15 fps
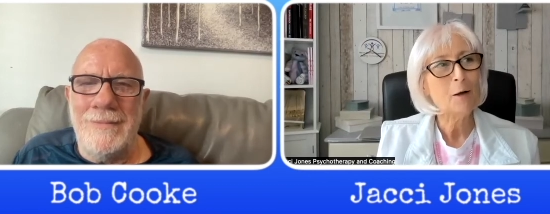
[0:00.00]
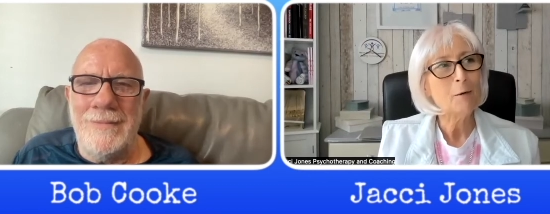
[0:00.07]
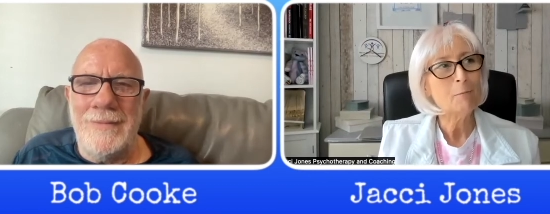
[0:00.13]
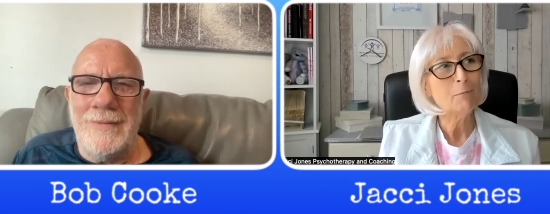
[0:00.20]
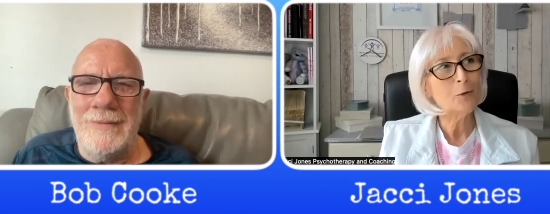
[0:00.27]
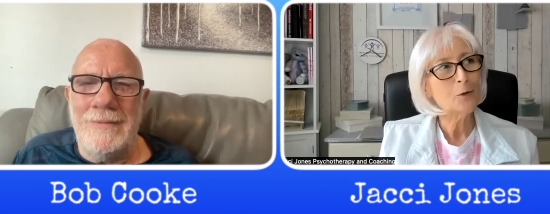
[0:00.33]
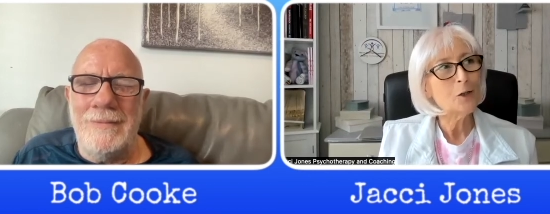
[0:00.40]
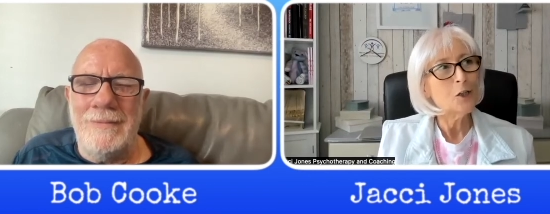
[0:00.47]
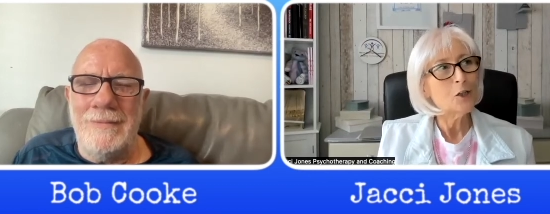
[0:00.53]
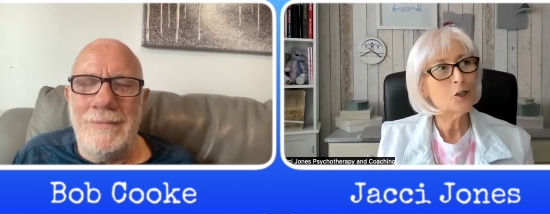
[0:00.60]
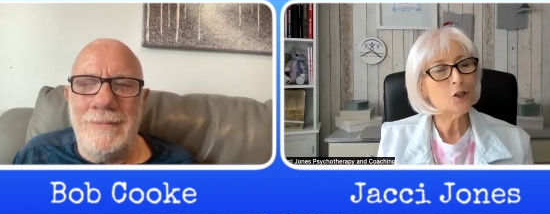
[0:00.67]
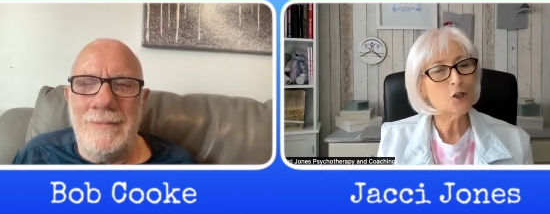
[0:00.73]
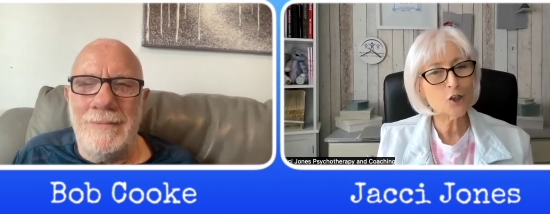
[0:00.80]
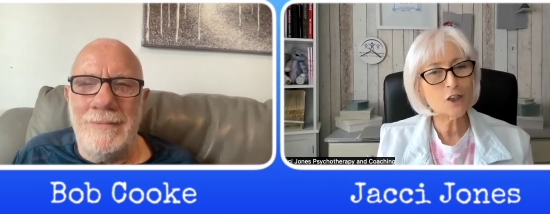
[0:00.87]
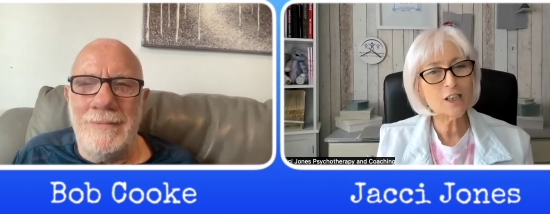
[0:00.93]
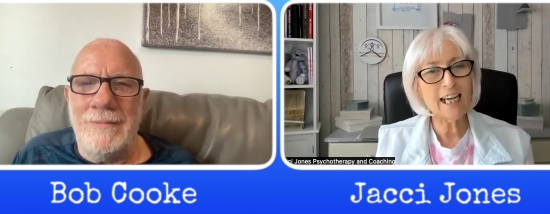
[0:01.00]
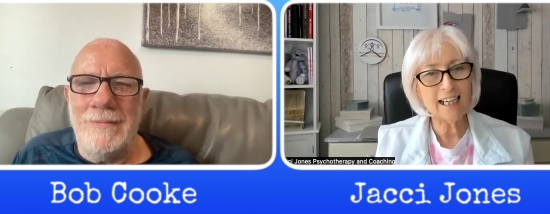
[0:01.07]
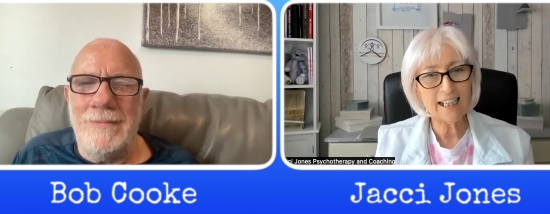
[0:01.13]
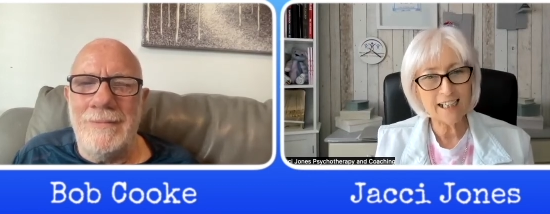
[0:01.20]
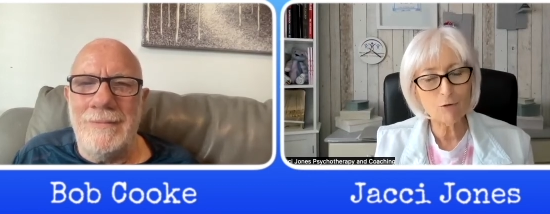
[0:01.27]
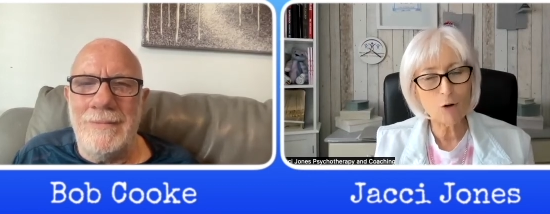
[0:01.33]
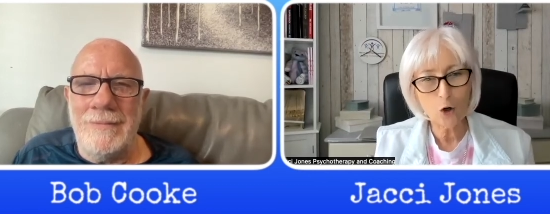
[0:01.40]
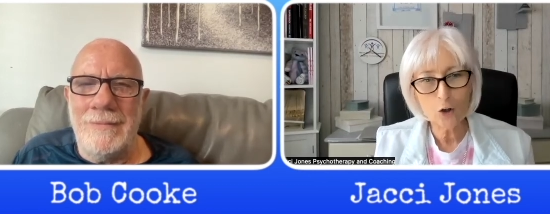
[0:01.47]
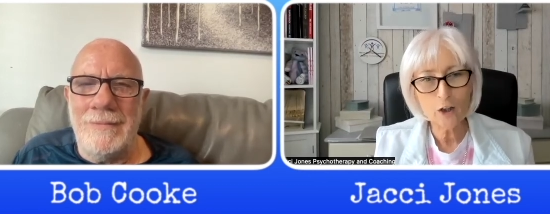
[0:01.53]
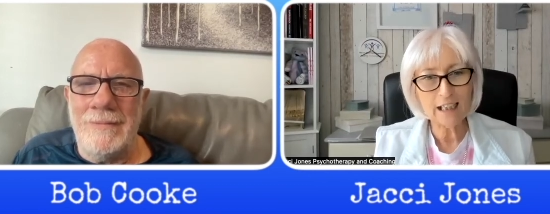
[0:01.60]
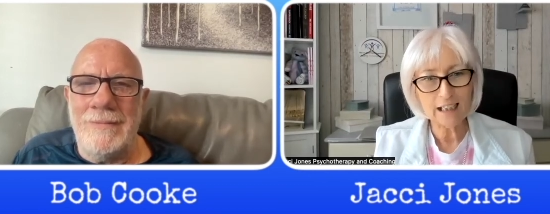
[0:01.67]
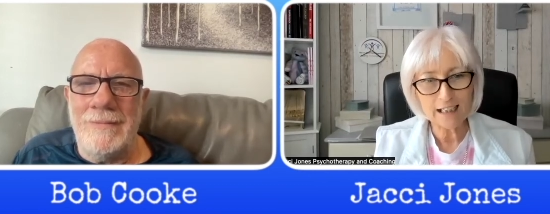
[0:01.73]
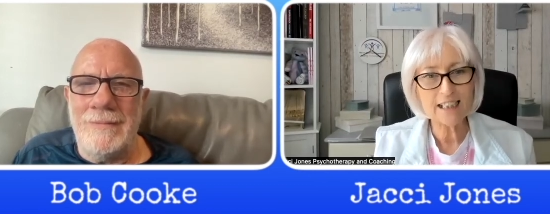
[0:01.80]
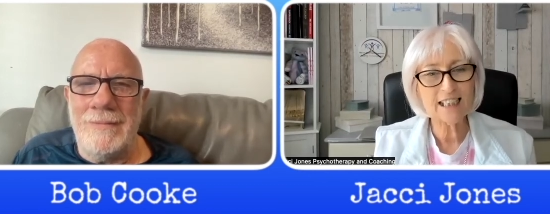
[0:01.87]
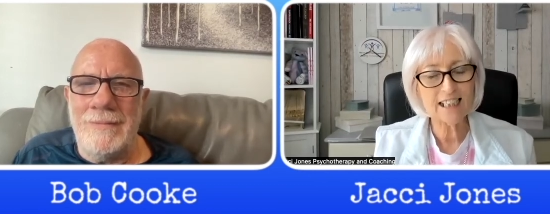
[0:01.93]
Speaker 1: But to just get it wrong in
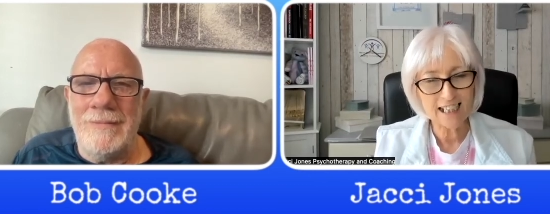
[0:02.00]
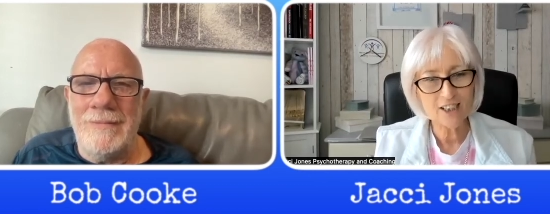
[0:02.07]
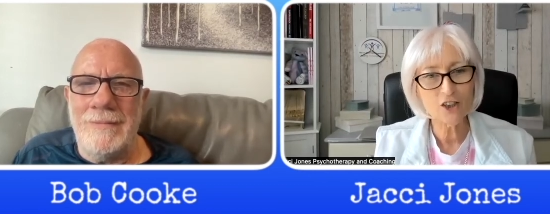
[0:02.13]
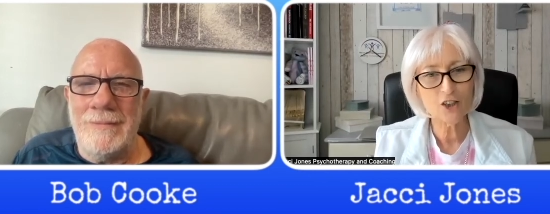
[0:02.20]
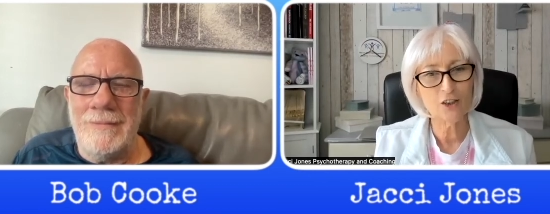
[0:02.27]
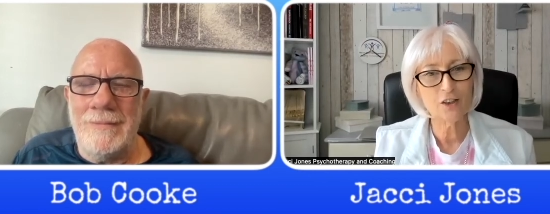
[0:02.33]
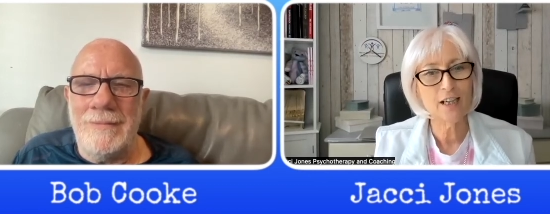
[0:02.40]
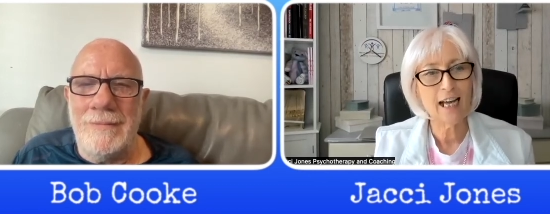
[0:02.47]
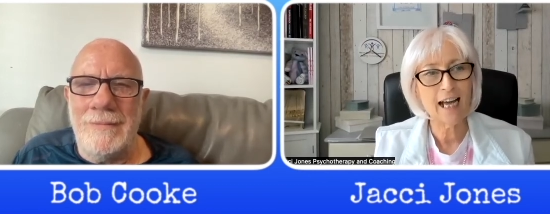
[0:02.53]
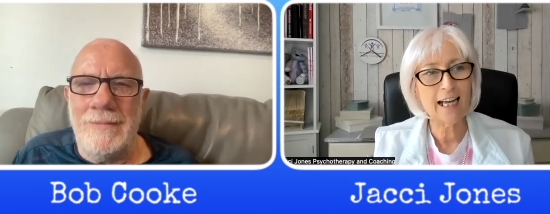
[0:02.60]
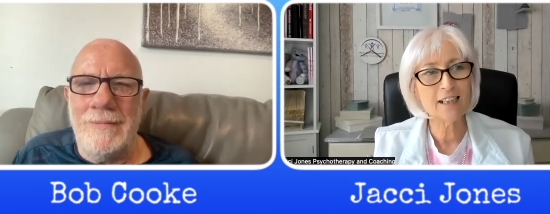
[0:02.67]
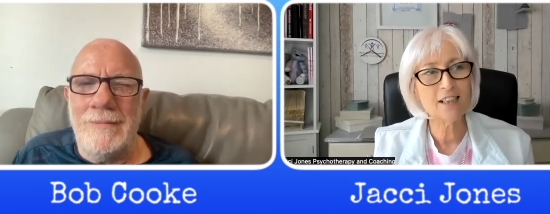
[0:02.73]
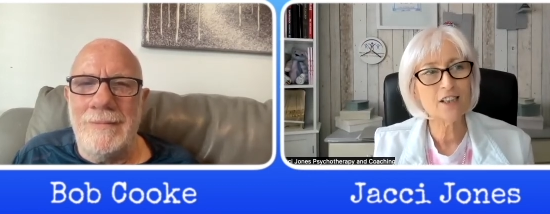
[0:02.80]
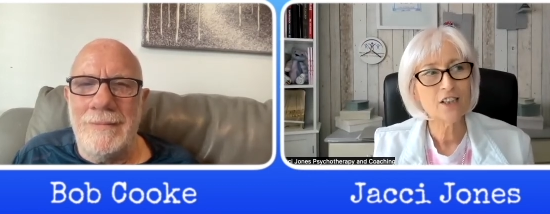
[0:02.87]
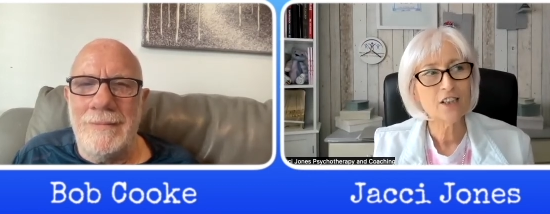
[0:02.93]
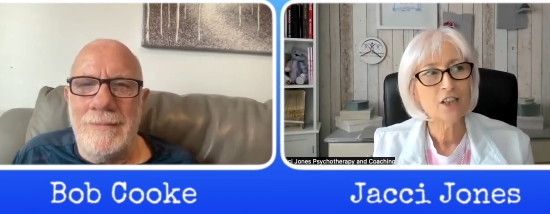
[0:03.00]
the session and